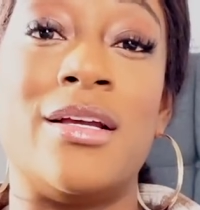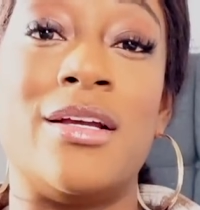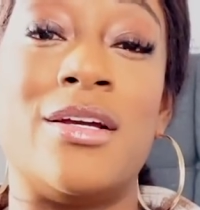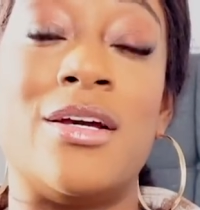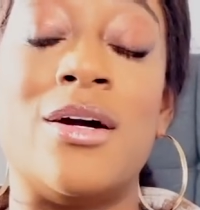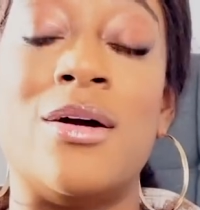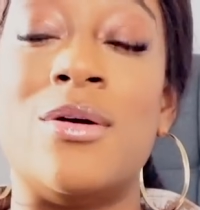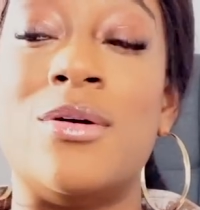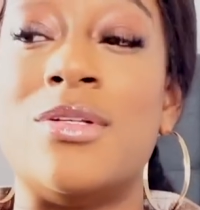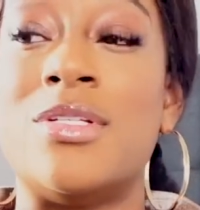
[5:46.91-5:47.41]

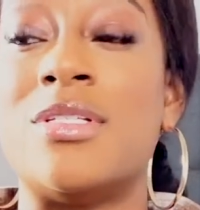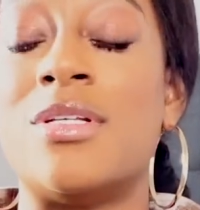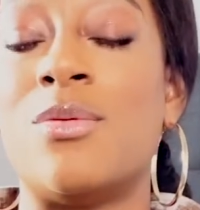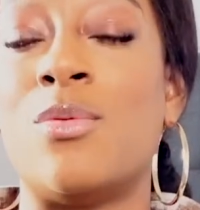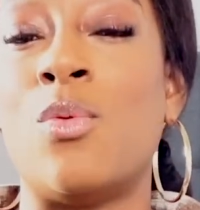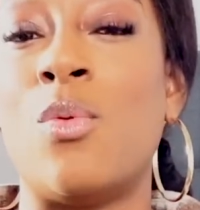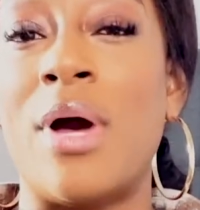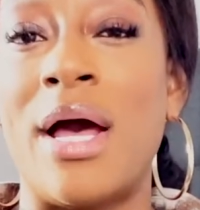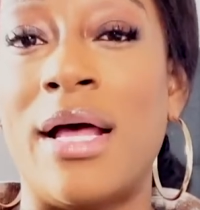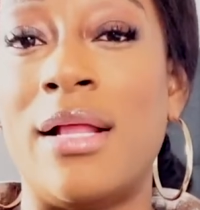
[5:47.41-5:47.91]
goes
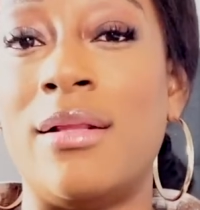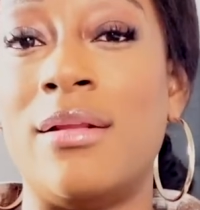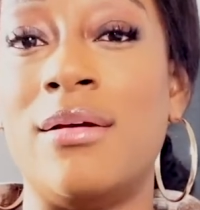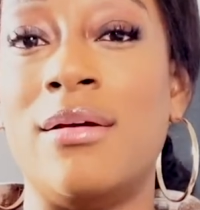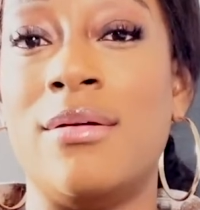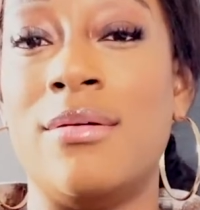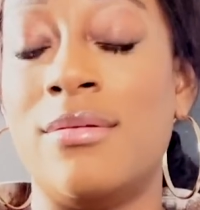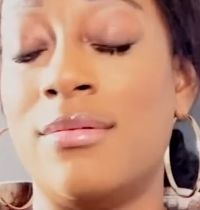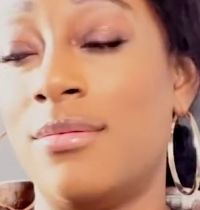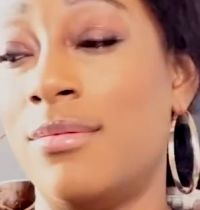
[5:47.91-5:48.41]
well
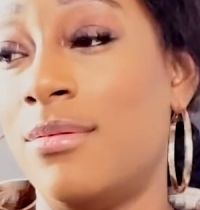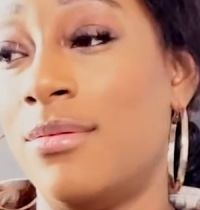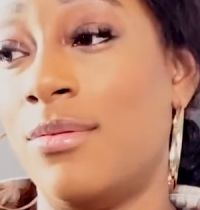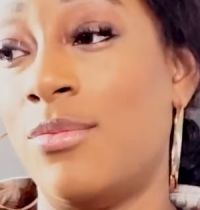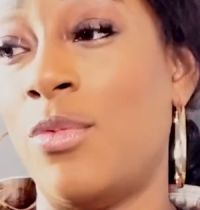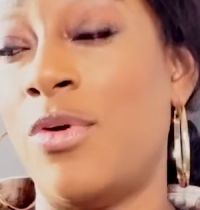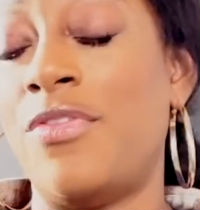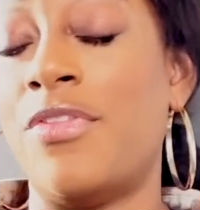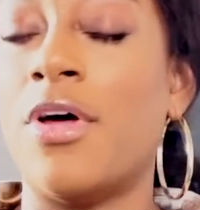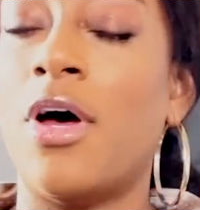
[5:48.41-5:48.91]

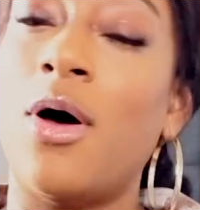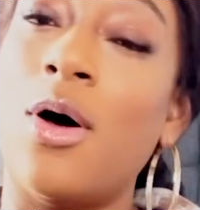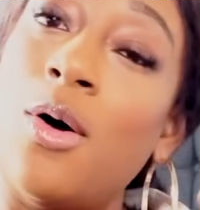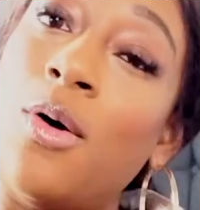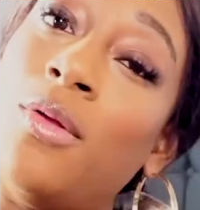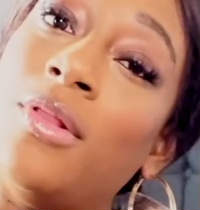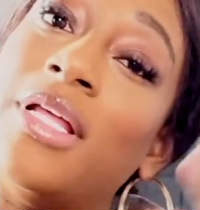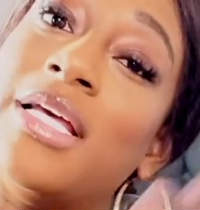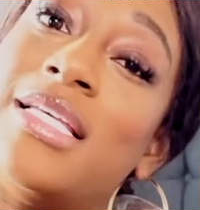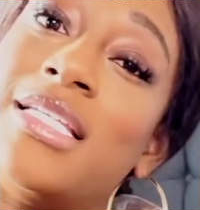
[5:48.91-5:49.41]
with the
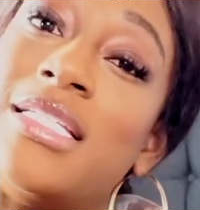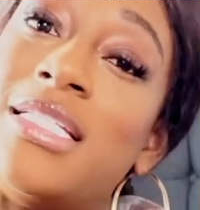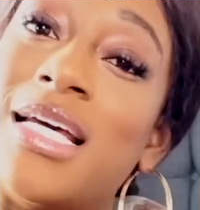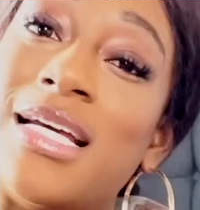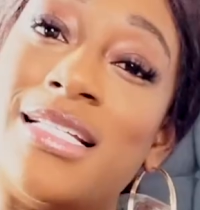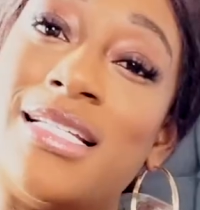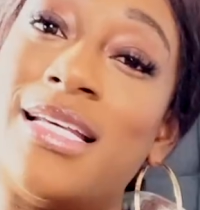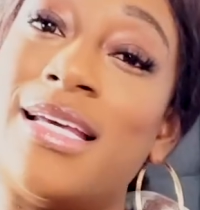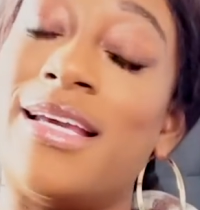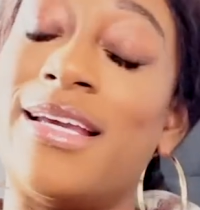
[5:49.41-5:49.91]
whole
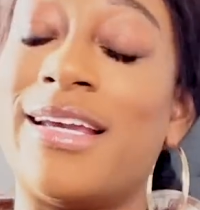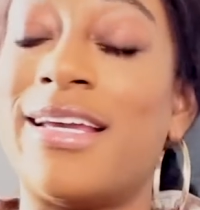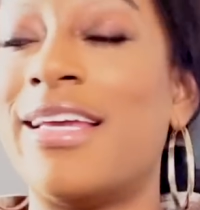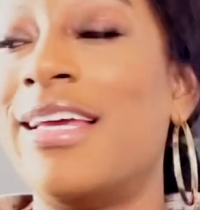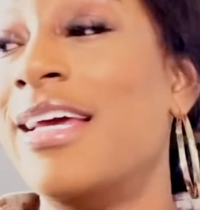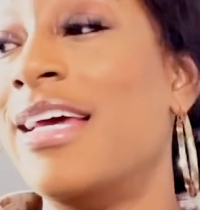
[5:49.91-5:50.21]
aesthetic.